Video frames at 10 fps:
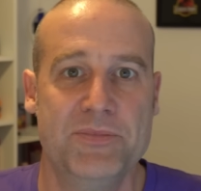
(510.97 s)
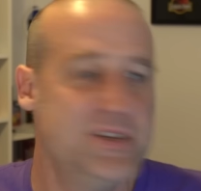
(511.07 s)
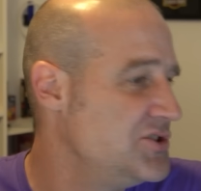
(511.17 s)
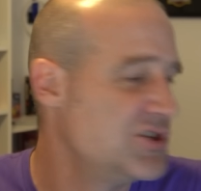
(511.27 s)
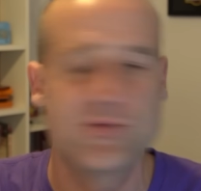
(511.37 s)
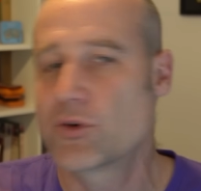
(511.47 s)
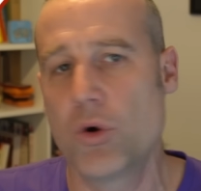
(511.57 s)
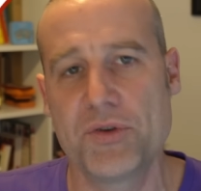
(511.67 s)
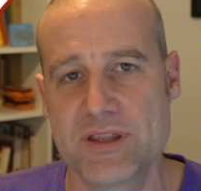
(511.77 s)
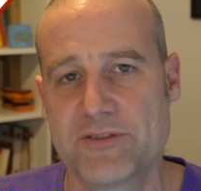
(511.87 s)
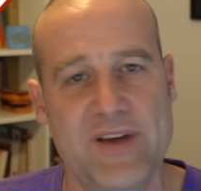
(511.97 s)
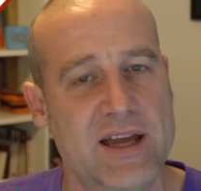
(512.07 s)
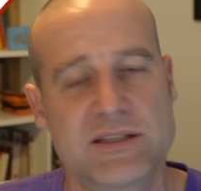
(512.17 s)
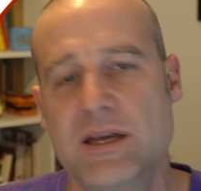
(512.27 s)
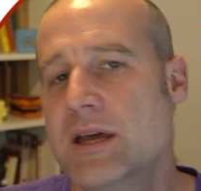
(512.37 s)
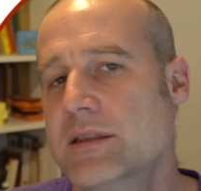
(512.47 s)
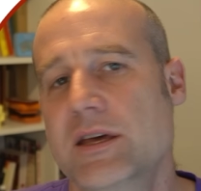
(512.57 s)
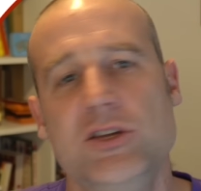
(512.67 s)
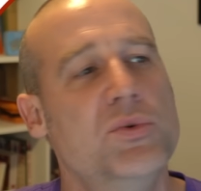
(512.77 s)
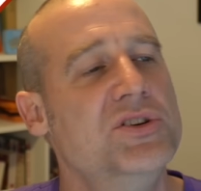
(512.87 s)
This is just recording the fact
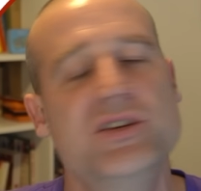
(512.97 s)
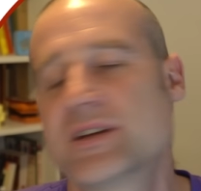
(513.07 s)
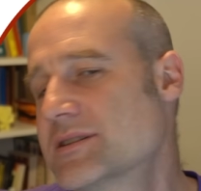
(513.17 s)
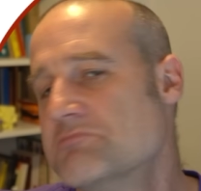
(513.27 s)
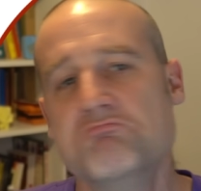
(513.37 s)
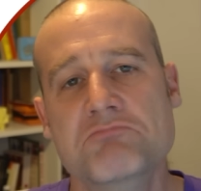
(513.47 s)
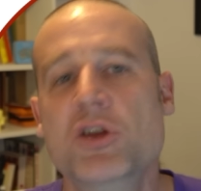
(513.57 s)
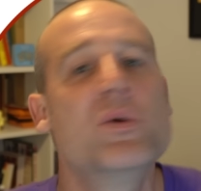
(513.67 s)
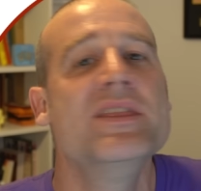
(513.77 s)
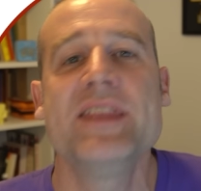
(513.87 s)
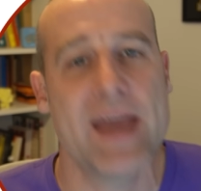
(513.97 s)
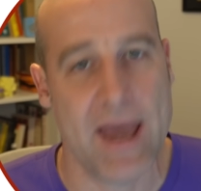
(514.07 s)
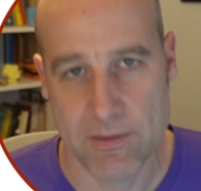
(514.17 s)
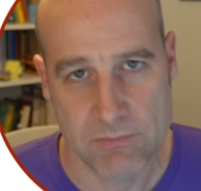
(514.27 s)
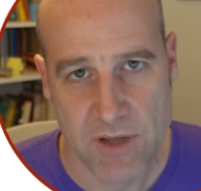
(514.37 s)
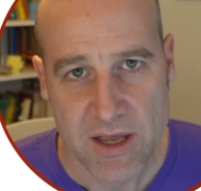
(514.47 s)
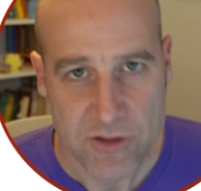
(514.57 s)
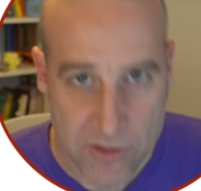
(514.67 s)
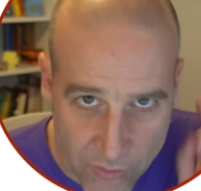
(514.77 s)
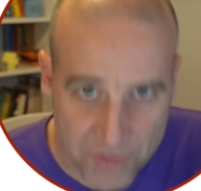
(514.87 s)
that you were just, you're in the air.
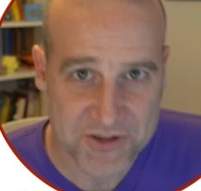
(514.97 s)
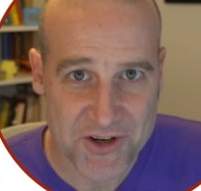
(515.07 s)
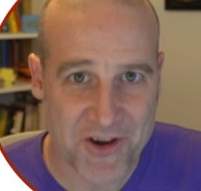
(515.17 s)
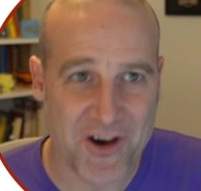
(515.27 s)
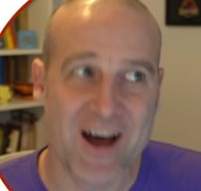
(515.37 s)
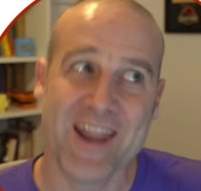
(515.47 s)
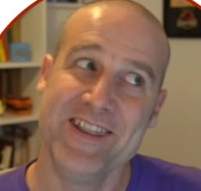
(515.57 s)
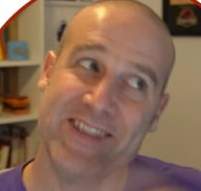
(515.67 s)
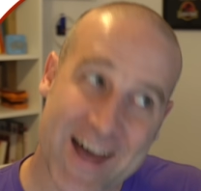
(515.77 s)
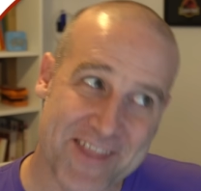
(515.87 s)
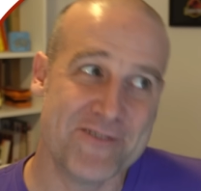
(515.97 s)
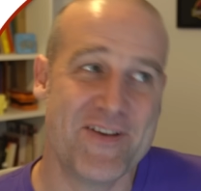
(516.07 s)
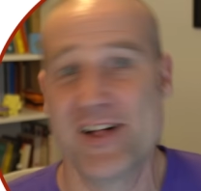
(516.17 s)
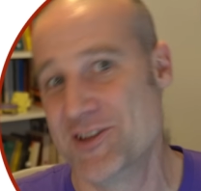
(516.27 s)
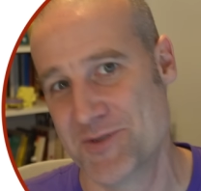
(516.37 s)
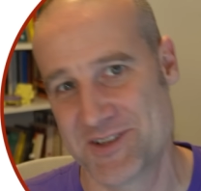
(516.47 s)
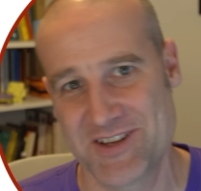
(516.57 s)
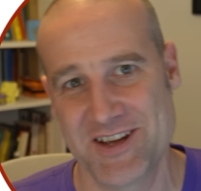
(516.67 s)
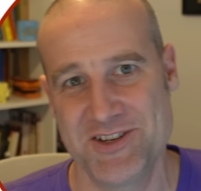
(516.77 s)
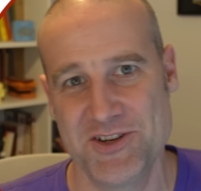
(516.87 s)
You've also got another value
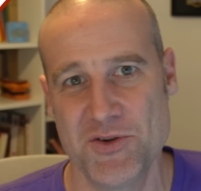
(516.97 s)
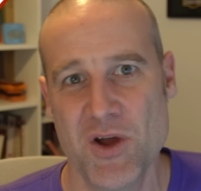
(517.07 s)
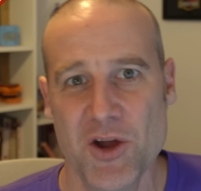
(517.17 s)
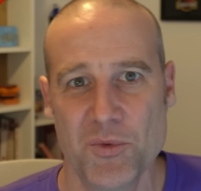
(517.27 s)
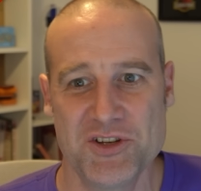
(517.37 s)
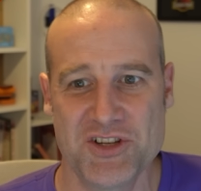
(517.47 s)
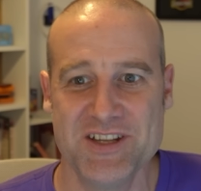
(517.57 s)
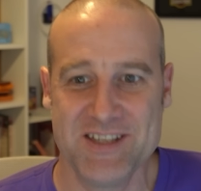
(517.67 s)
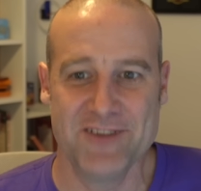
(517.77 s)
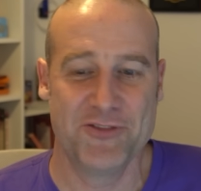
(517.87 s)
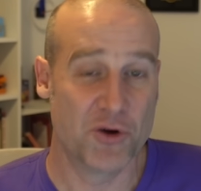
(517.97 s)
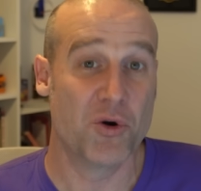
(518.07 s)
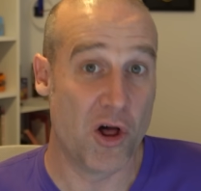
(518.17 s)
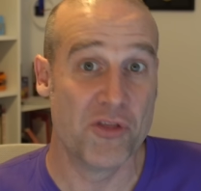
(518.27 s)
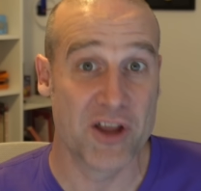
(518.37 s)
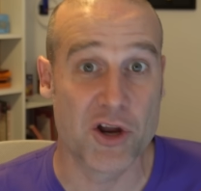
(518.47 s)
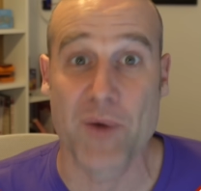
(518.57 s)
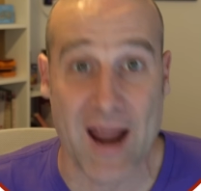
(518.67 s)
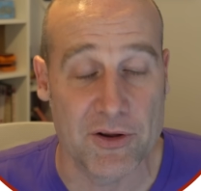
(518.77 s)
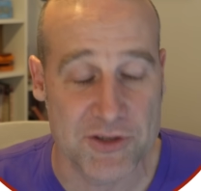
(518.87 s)
assigned to you, which is if you're on the
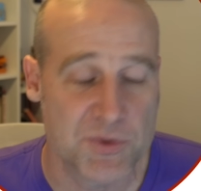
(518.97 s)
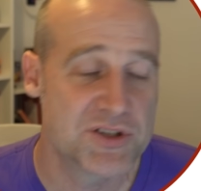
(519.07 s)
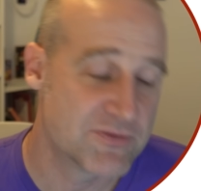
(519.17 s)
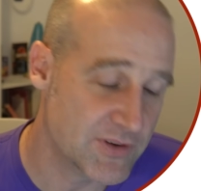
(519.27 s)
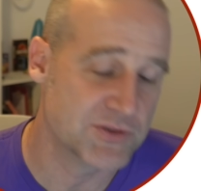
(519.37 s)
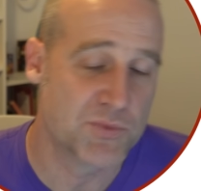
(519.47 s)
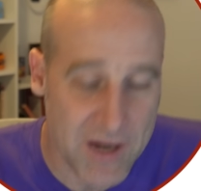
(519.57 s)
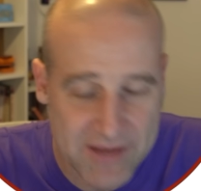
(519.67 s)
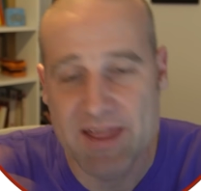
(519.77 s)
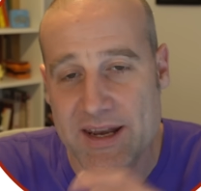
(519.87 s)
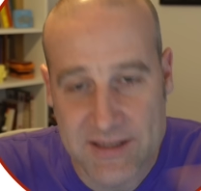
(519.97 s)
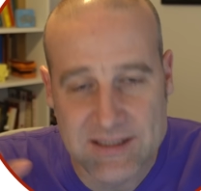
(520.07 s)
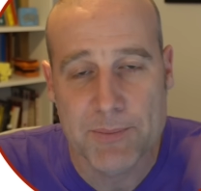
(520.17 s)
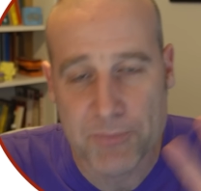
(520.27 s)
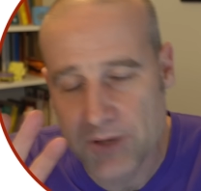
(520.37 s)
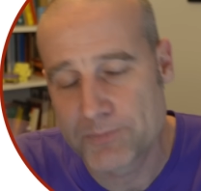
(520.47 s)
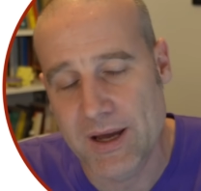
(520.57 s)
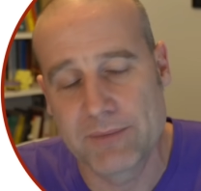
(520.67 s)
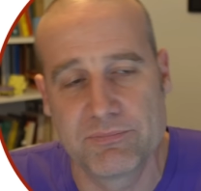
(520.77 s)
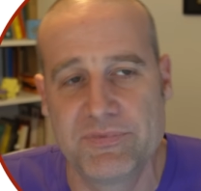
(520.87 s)
ground, which feels weird that it's separate,
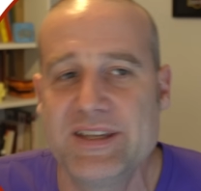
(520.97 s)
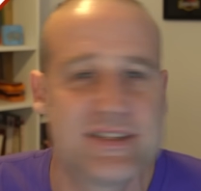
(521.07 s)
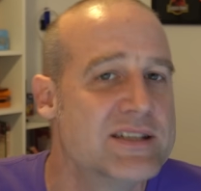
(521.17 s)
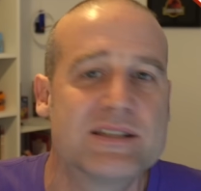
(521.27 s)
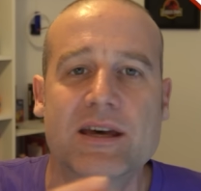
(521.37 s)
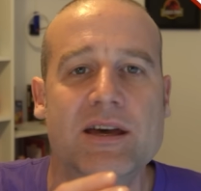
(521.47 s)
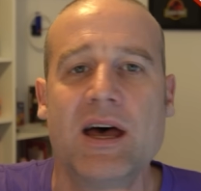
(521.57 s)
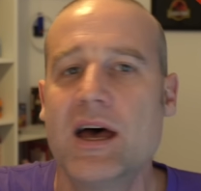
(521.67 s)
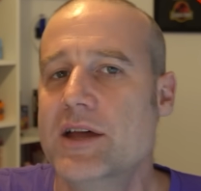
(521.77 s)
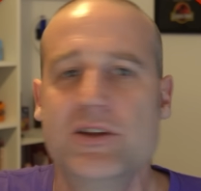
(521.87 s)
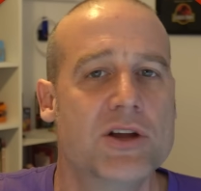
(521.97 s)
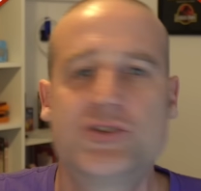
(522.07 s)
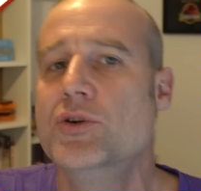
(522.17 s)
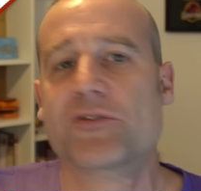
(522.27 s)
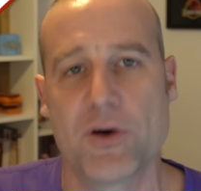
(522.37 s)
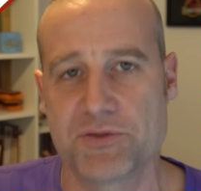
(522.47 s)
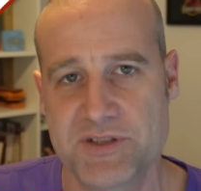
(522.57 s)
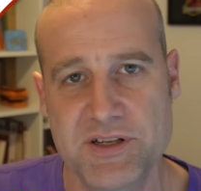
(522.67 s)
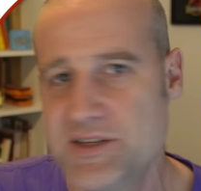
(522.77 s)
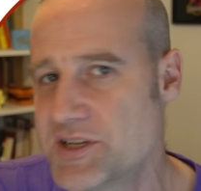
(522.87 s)
but this is a, a, a true false.
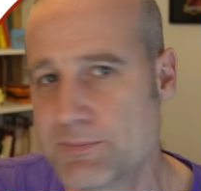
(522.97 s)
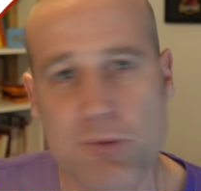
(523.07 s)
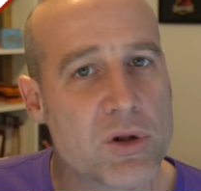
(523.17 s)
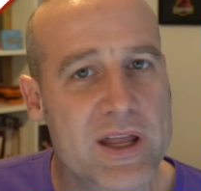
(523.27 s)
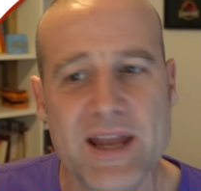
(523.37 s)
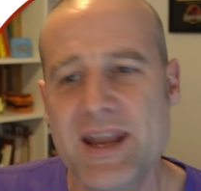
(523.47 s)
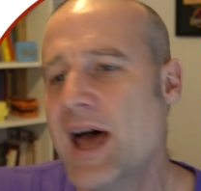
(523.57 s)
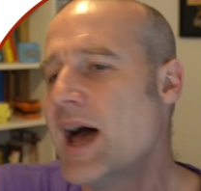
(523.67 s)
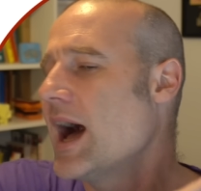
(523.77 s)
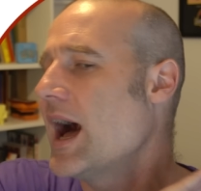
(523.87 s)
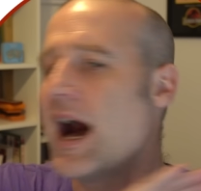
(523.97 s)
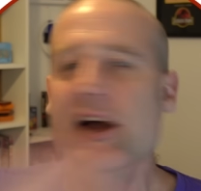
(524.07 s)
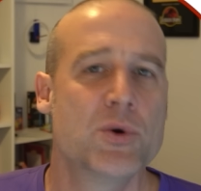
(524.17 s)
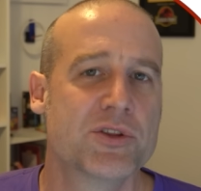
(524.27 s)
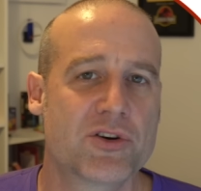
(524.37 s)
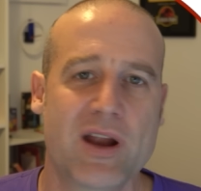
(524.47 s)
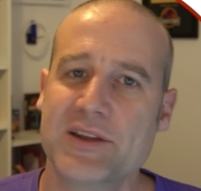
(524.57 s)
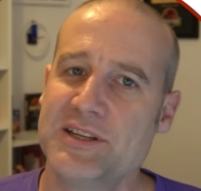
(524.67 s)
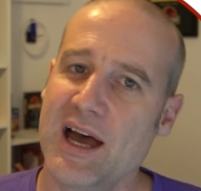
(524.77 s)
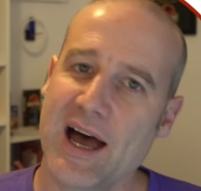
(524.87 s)
This is just Boolean. Are you on the
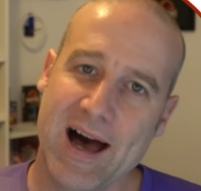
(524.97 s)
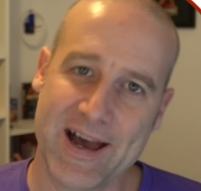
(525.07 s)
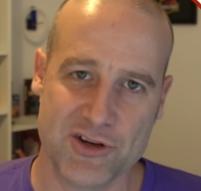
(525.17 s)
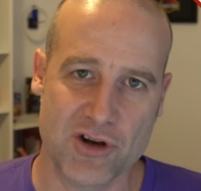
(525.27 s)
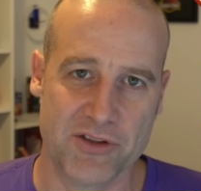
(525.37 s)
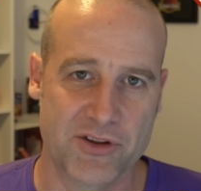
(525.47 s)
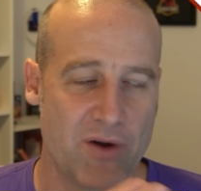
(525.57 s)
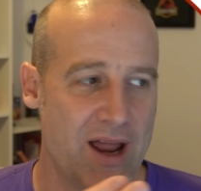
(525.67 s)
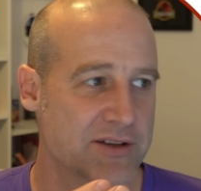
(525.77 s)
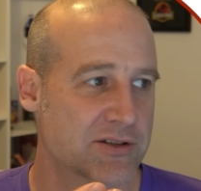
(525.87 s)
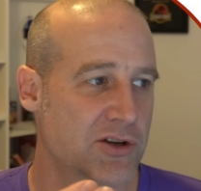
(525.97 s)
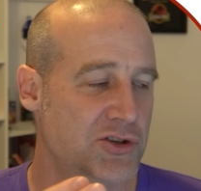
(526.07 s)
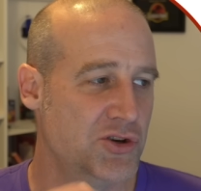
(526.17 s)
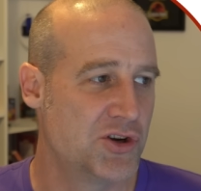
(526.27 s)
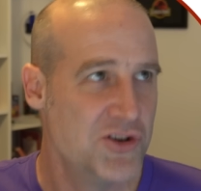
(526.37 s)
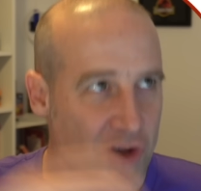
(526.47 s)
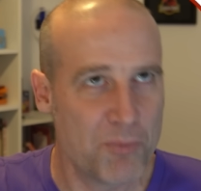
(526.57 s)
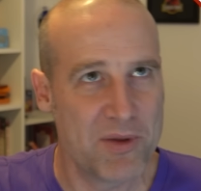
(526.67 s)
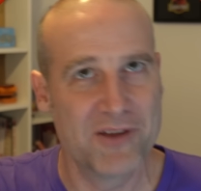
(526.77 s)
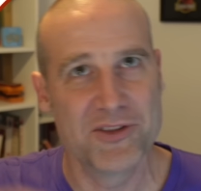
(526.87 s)
ground? Are you not on the ground? Because you
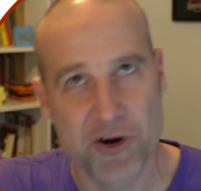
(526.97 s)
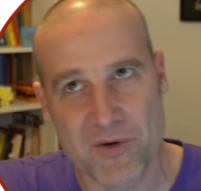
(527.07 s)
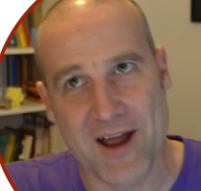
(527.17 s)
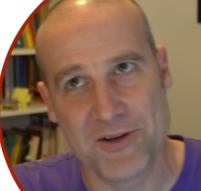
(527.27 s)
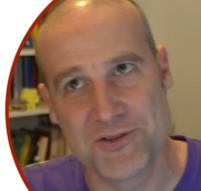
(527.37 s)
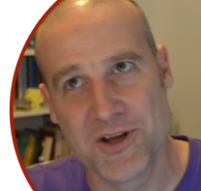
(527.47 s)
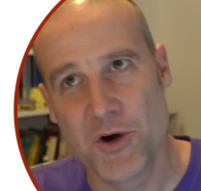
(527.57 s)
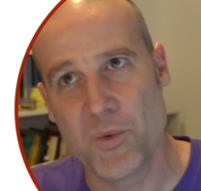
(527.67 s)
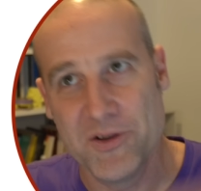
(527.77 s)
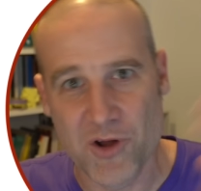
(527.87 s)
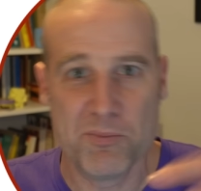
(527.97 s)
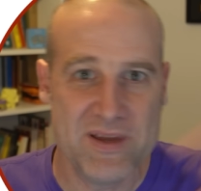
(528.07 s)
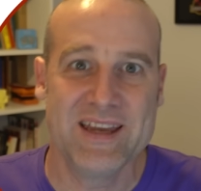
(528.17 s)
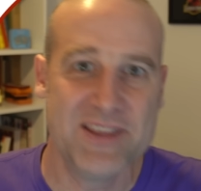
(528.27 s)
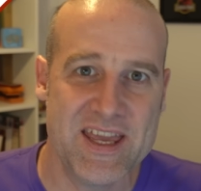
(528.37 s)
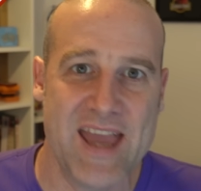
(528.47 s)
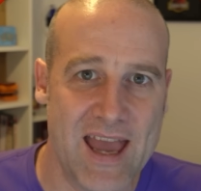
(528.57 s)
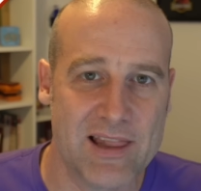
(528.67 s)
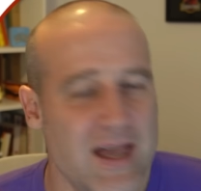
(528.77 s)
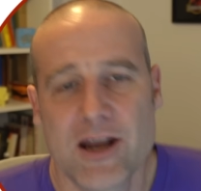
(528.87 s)
cannot be on the ground while not being in the
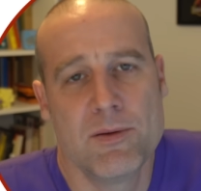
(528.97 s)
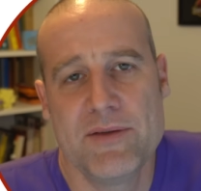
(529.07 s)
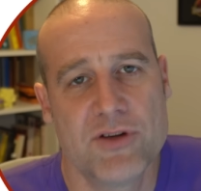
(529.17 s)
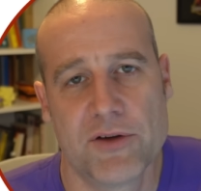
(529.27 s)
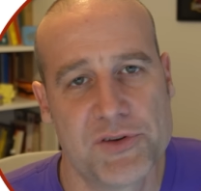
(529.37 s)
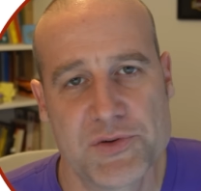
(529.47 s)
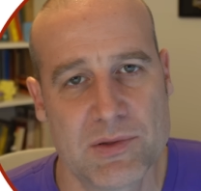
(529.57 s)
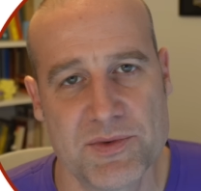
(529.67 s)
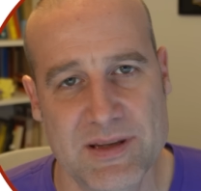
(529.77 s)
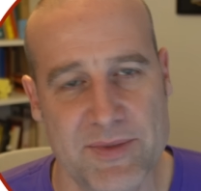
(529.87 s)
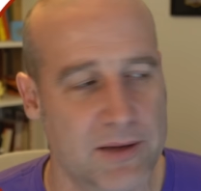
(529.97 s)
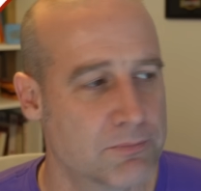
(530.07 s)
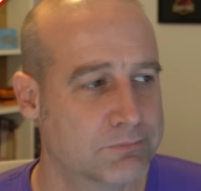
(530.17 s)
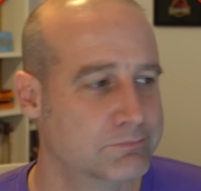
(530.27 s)
air. I don't know, maybe you've gone for a swim or something.